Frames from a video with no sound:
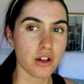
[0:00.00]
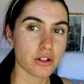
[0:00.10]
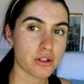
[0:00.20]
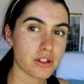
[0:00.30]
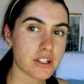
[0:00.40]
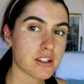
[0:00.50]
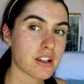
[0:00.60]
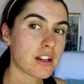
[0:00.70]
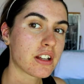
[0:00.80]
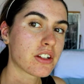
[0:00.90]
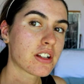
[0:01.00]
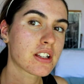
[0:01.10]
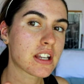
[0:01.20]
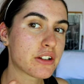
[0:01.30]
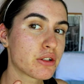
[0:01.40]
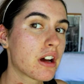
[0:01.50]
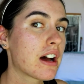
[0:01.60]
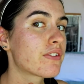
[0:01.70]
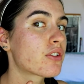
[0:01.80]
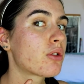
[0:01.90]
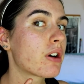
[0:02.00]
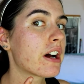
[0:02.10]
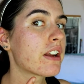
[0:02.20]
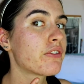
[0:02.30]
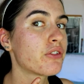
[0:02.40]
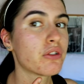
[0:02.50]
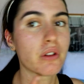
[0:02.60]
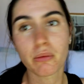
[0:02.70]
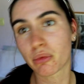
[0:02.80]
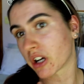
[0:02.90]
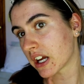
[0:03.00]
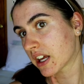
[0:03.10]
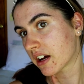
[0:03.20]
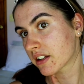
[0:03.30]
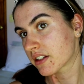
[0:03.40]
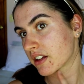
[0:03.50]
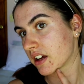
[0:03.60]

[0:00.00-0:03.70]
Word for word: to the skin. As you can see, I do have quite a few breakouts